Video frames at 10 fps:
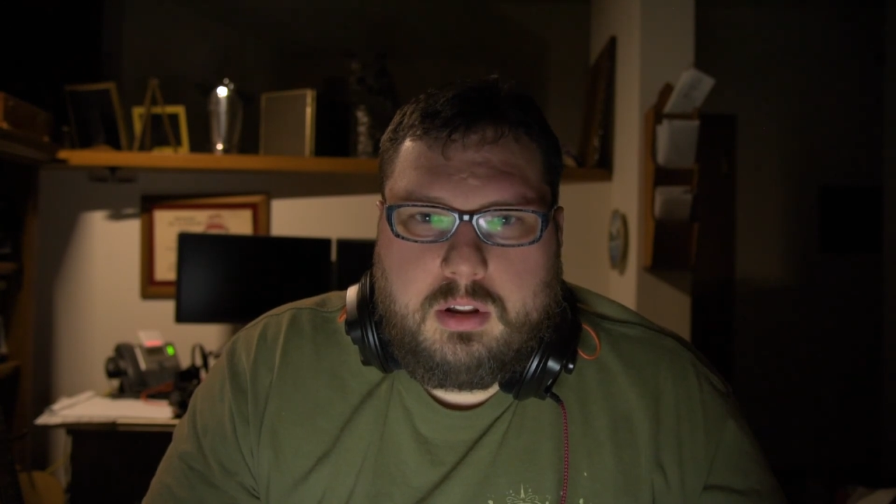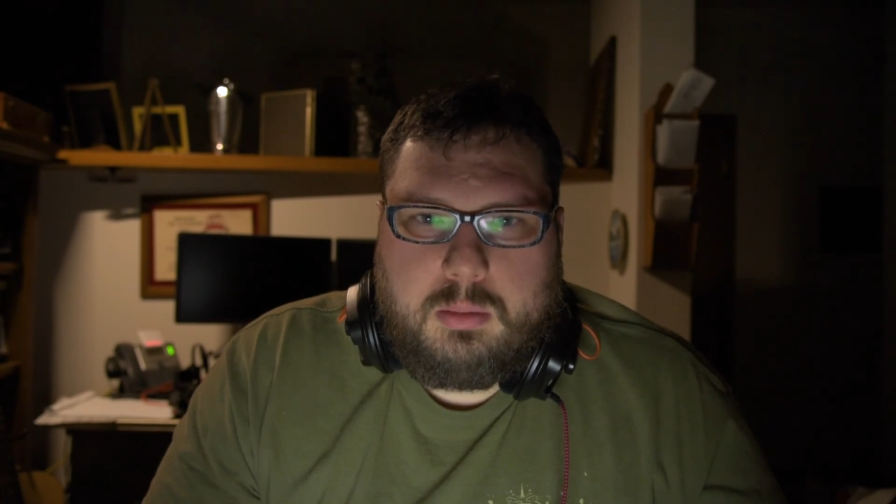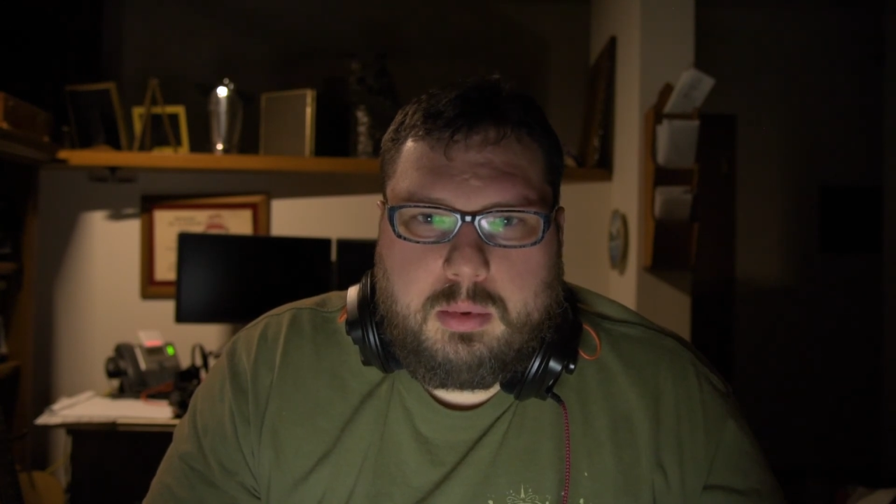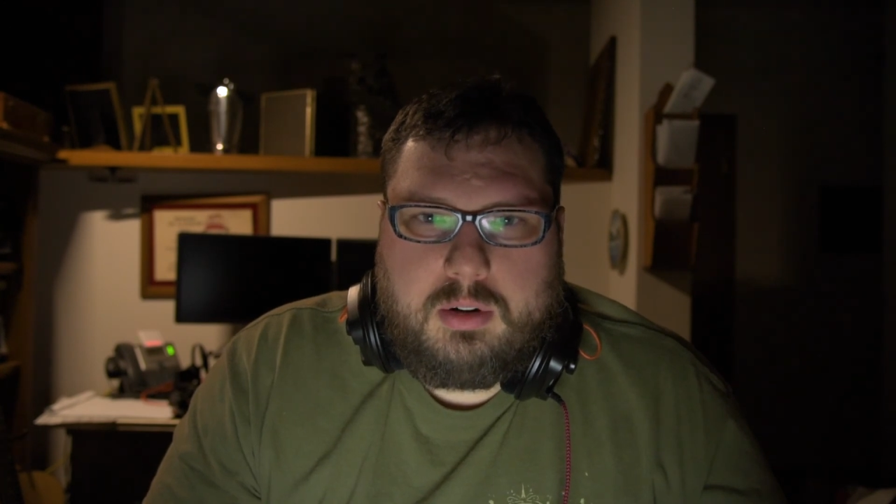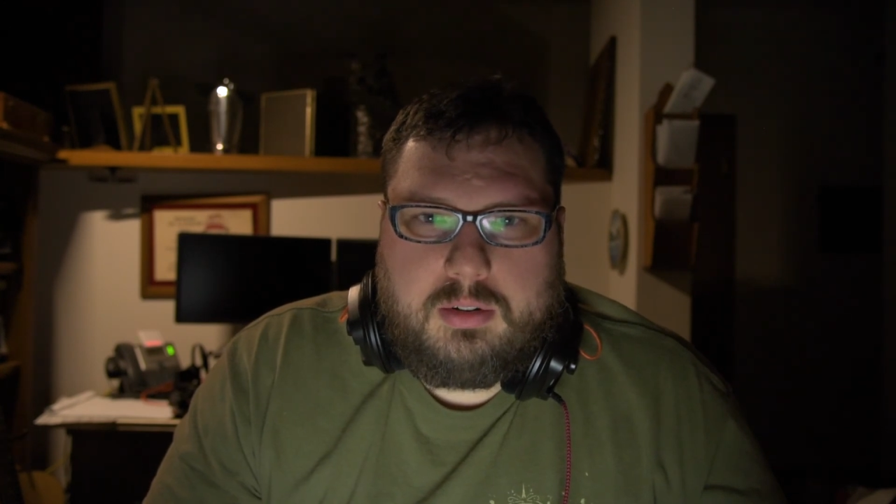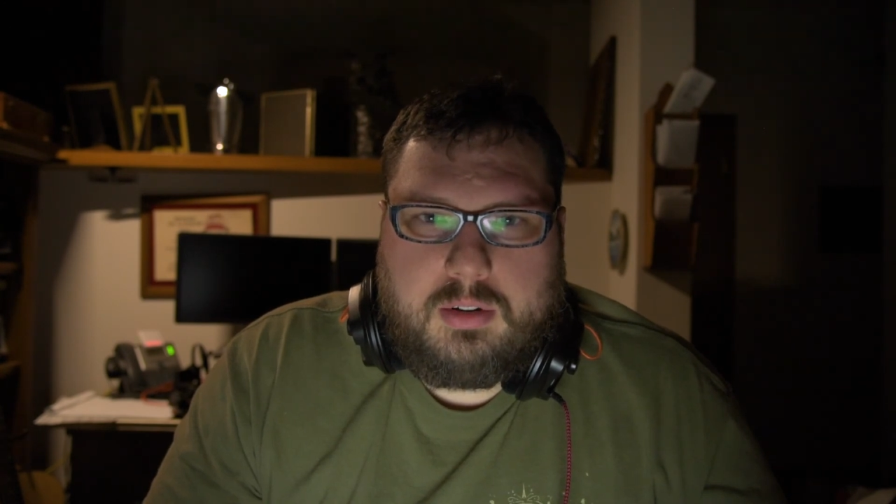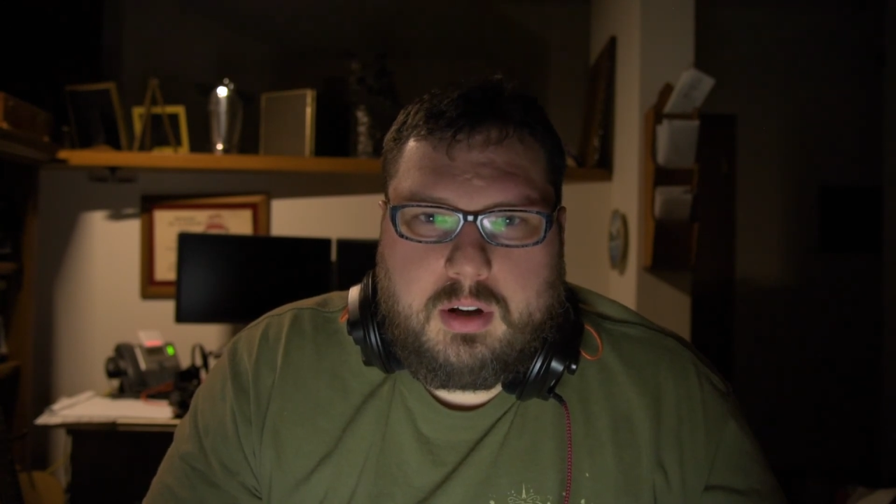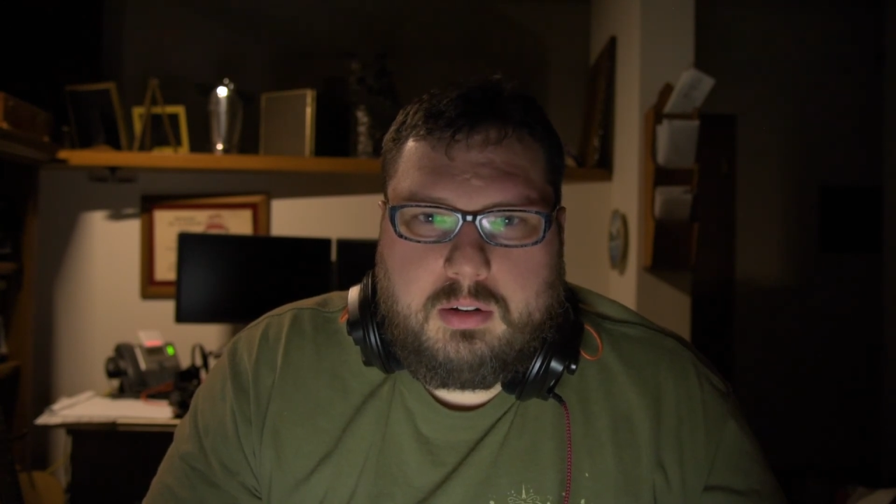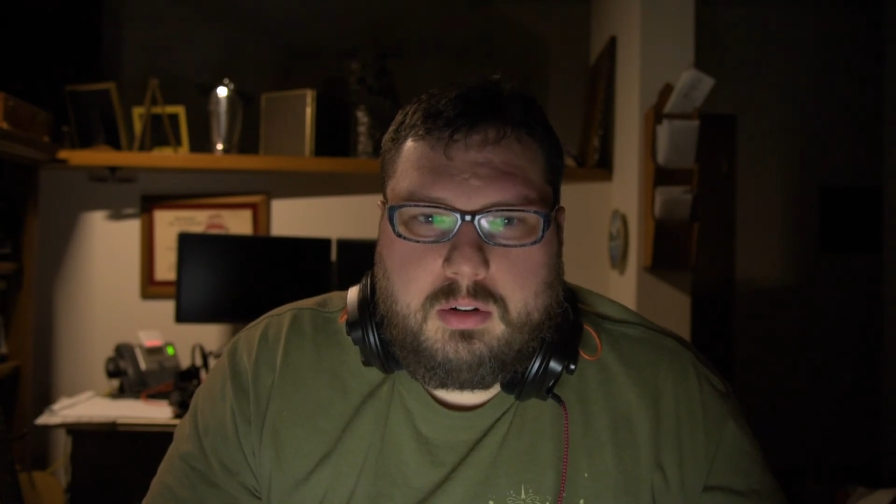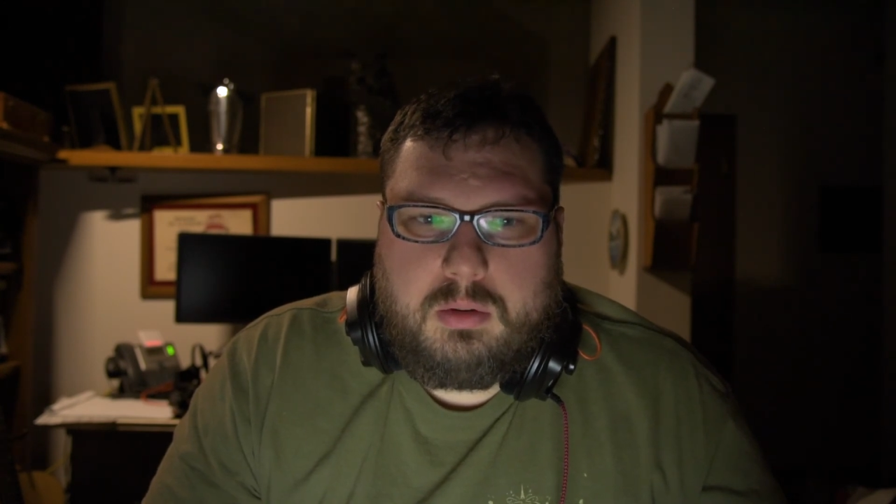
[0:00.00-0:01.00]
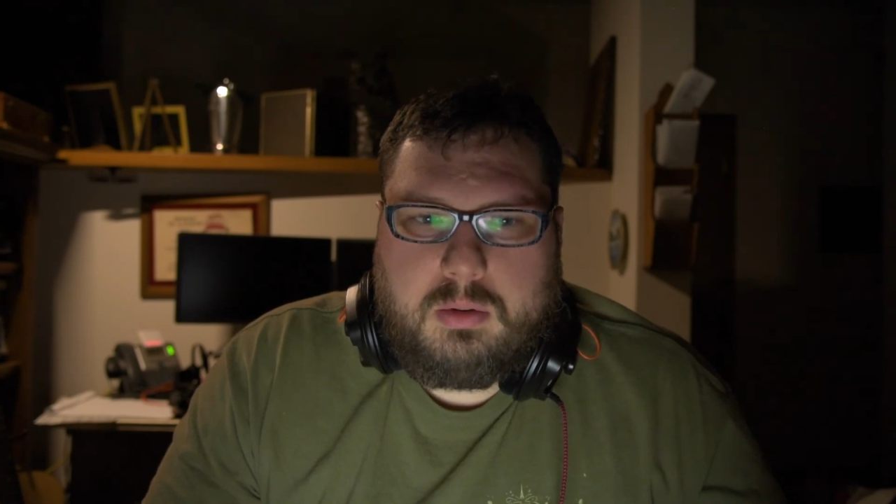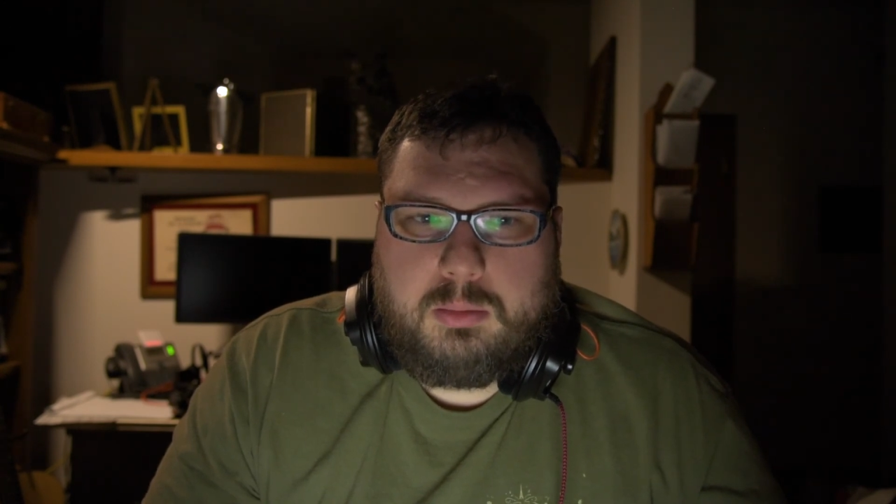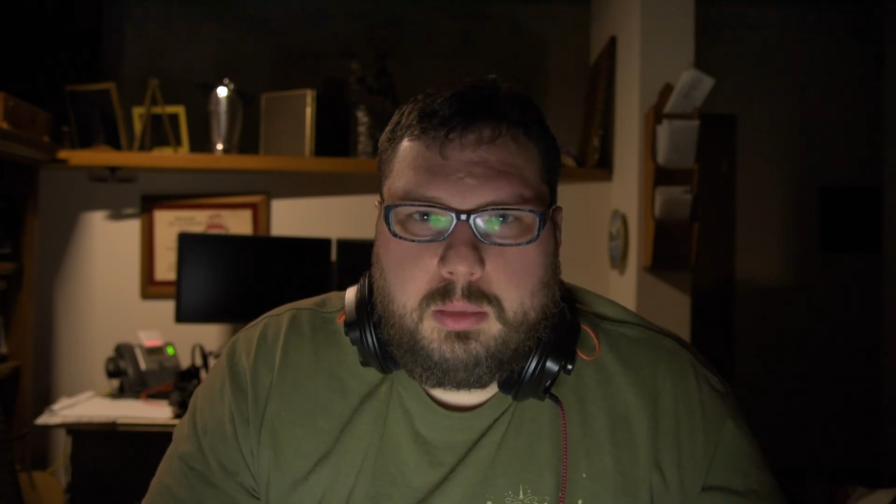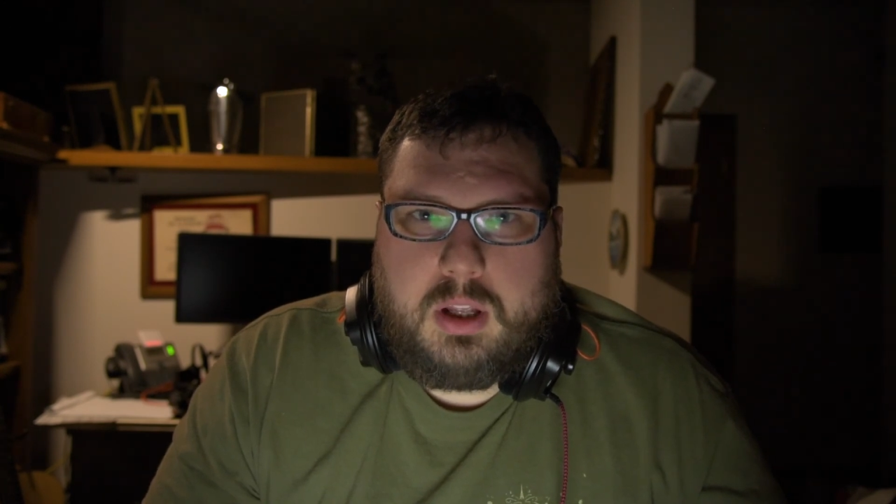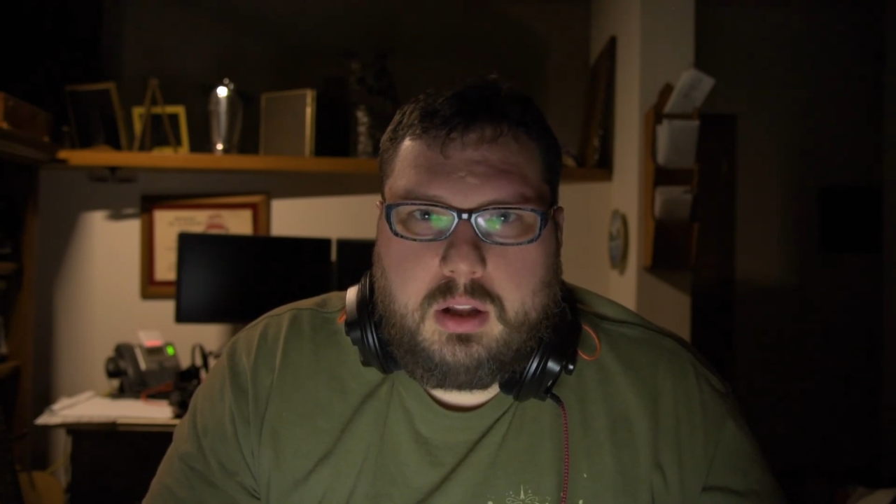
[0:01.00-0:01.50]
the person I've always
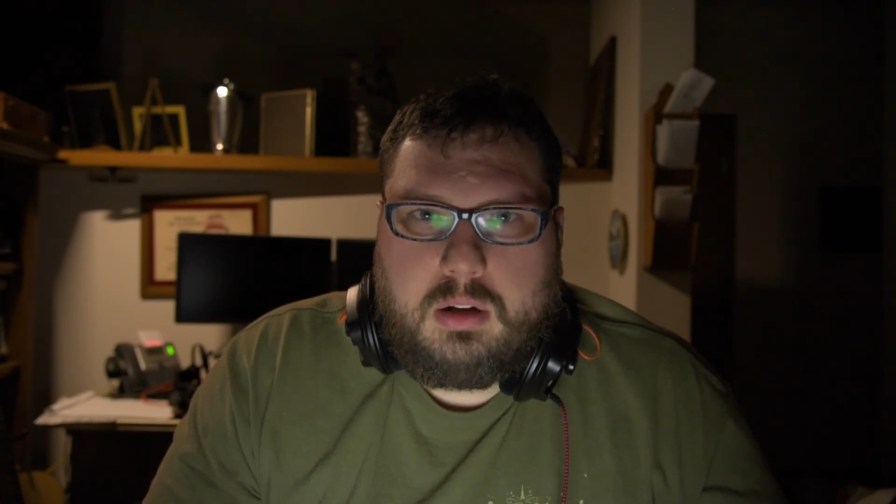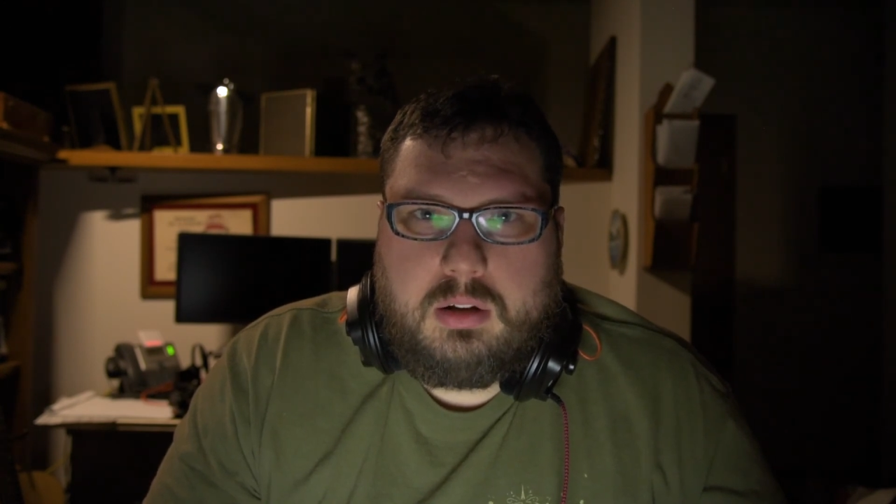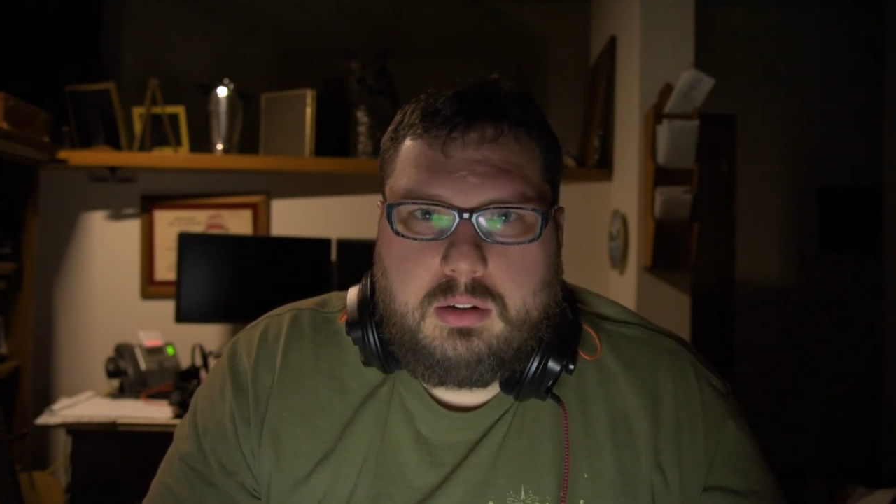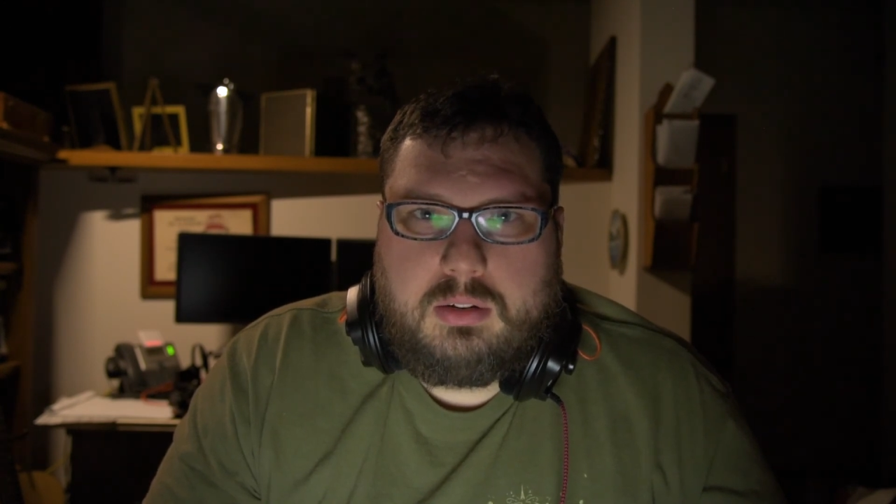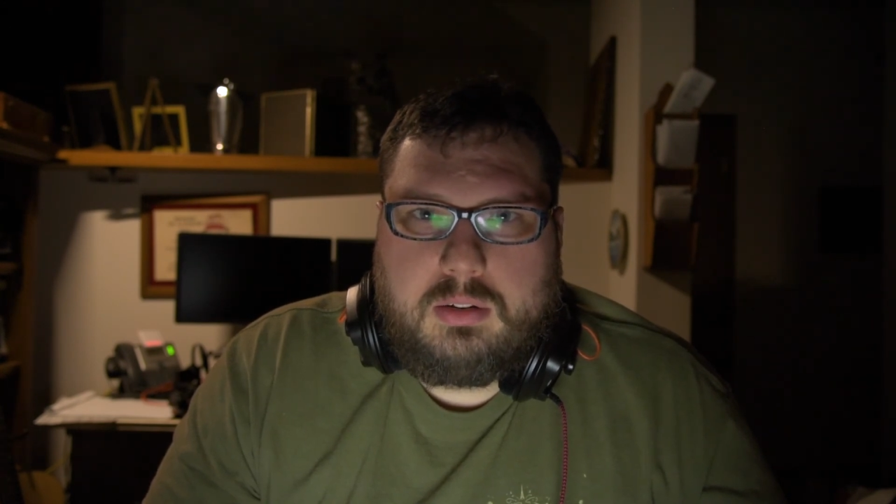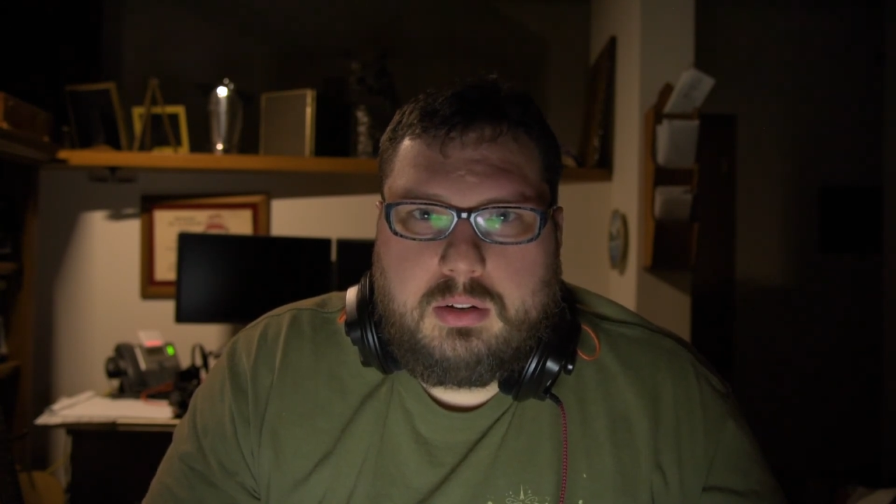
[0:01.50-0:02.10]
been, is